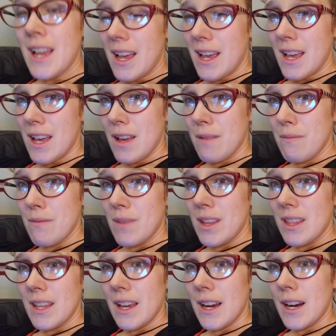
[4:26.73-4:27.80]
Um,
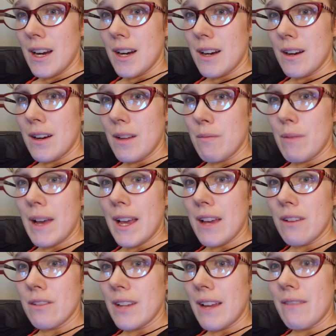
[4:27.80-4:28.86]
they are
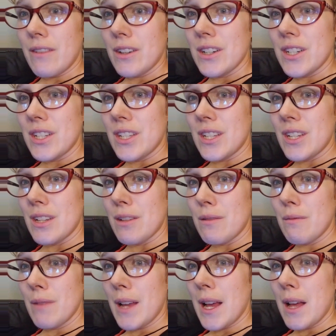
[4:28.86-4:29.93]
biodiverse
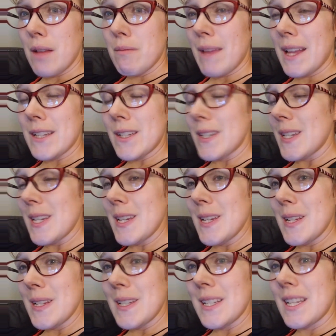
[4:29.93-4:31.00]
um,
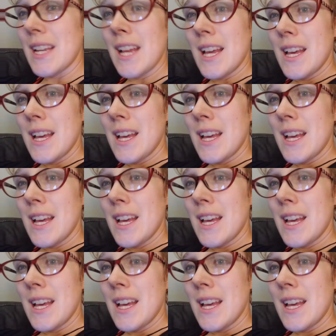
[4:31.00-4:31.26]
entities